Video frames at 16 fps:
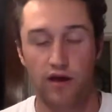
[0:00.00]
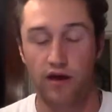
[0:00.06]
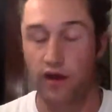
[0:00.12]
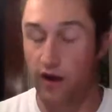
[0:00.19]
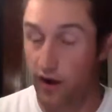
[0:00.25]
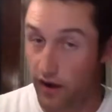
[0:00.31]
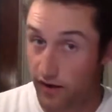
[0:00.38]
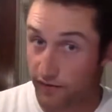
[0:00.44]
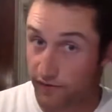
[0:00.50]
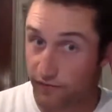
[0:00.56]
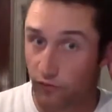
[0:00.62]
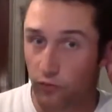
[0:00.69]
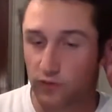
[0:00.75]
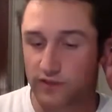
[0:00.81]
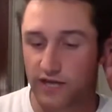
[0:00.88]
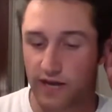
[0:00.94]
and
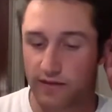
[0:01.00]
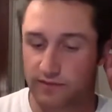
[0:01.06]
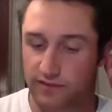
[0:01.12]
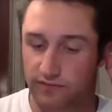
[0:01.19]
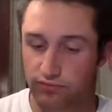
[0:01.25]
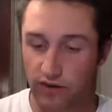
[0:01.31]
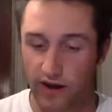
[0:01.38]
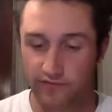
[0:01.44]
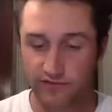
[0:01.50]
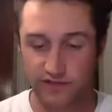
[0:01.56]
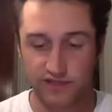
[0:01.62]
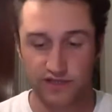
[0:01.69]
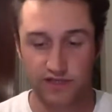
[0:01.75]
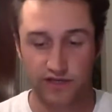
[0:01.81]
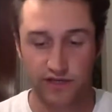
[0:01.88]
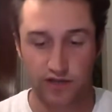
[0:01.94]
four types of
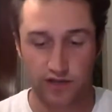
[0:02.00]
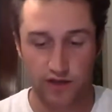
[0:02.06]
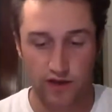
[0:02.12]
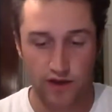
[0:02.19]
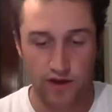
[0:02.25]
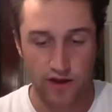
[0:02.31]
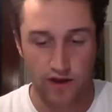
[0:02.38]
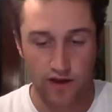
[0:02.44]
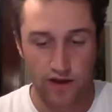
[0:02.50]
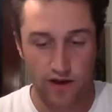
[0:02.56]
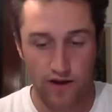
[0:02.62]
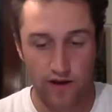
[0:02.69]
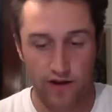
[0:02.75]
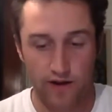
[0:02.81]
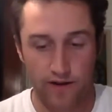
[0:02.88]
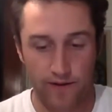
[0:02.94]
privacy
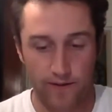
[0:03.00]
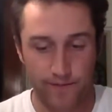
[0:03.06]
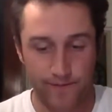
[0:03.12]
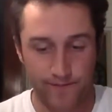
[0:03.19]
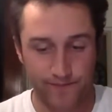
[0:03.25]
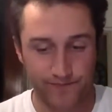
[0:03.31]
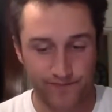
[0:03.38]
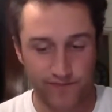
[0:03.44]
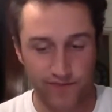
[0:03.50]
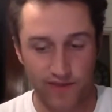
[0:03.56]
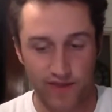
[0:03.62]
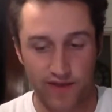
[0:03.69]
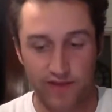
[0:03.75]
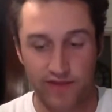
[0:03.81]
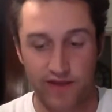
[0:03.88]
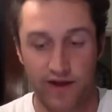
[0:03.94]
um,
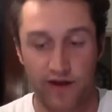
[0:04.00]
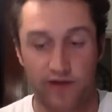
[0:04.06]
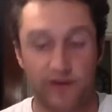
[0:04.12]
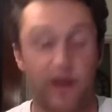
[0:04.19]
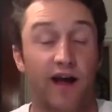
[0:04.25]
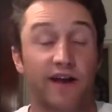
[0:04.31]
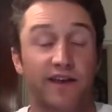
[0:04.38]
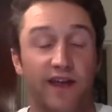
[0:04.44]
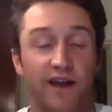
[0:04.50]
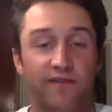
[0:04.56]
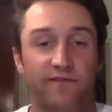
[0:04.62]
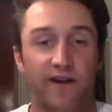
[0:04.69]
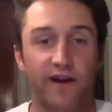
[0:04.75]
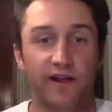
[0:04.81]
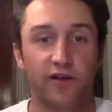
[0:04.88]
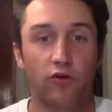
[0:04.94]
that are
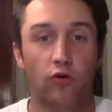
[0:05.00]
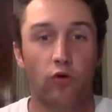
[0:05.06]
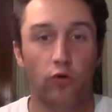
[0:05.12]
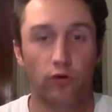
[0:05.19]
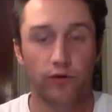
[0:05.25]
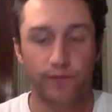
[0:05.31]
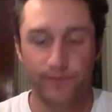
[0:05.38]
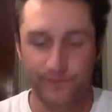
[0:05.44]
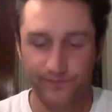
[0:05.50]
identified in court.